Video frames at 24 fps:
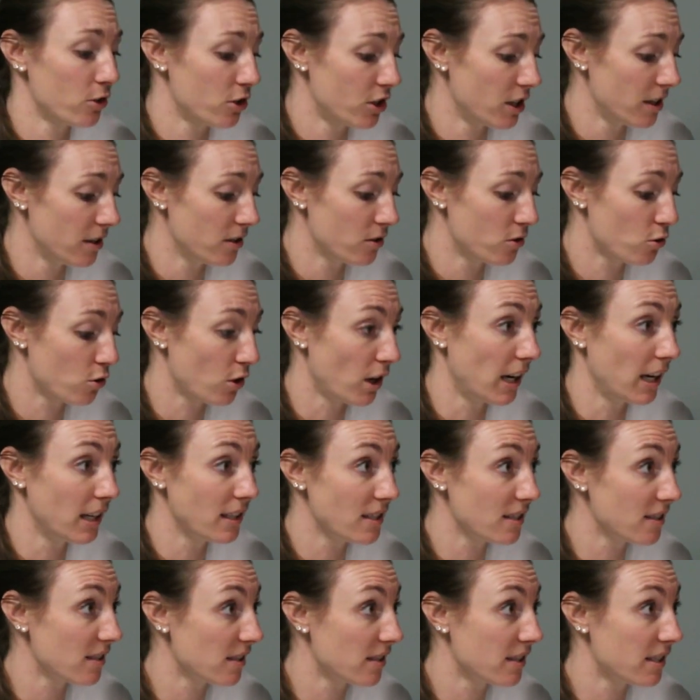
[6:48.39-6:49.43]
She's
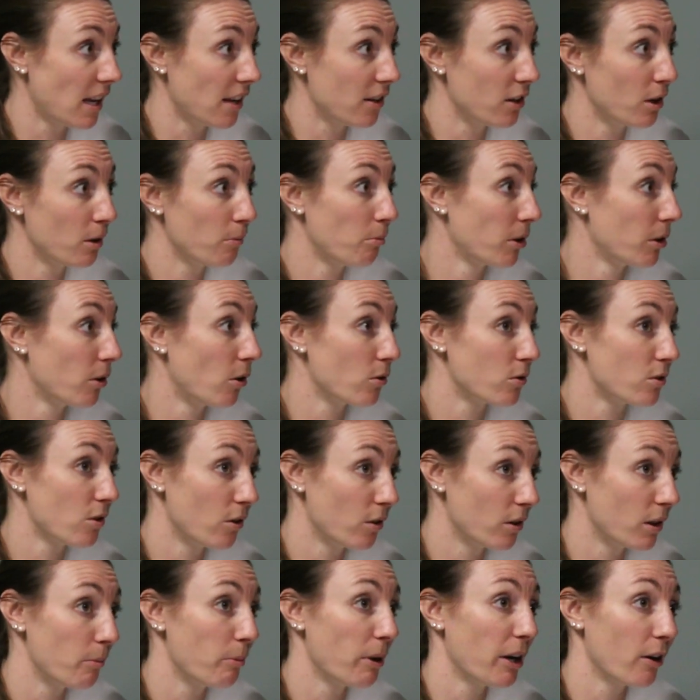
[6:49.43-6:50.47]
trained as a setter, but
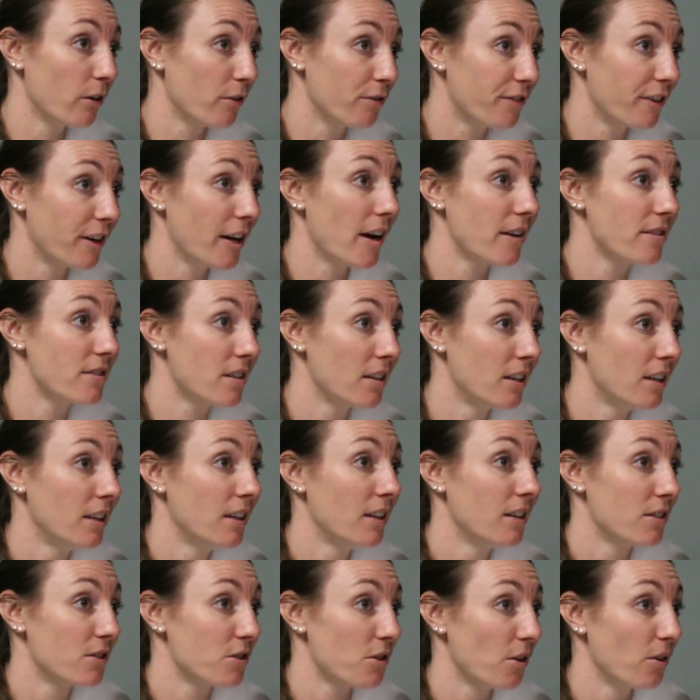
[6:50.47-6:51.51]
also a libero for us.
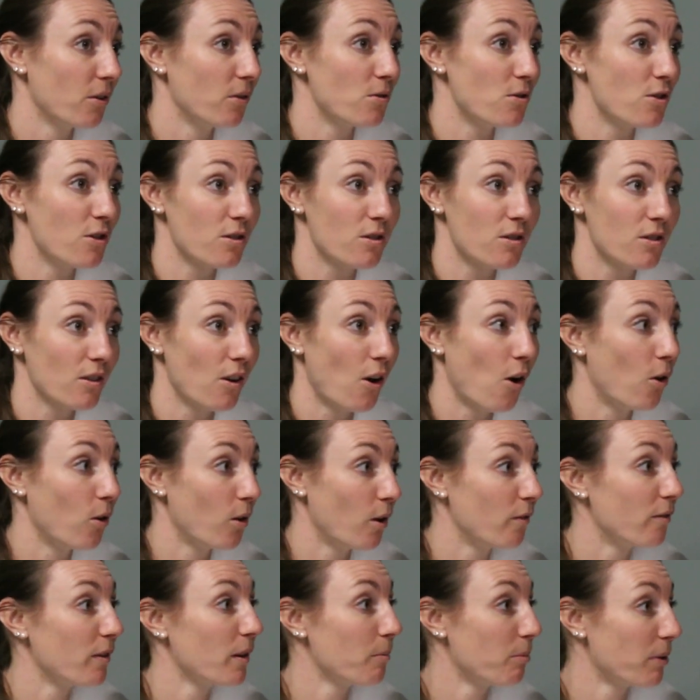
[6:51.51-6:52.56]
So just all
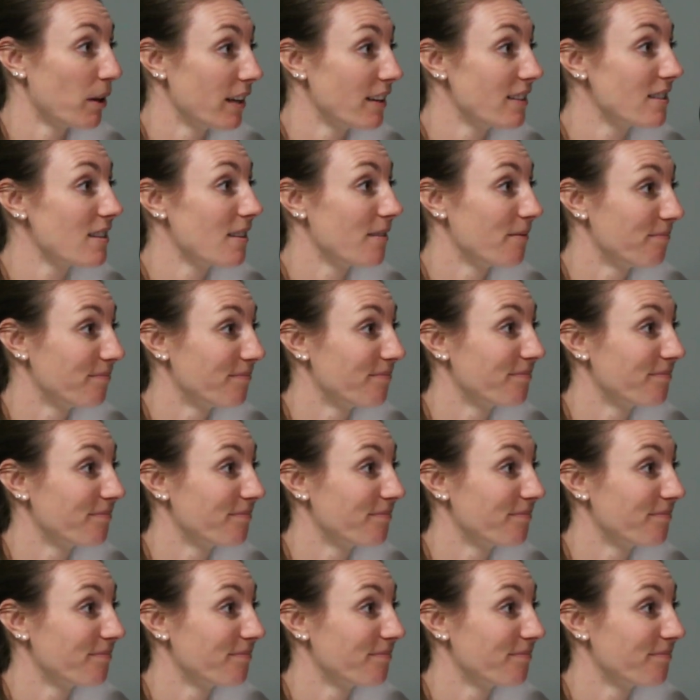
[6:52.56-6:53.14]
over the place.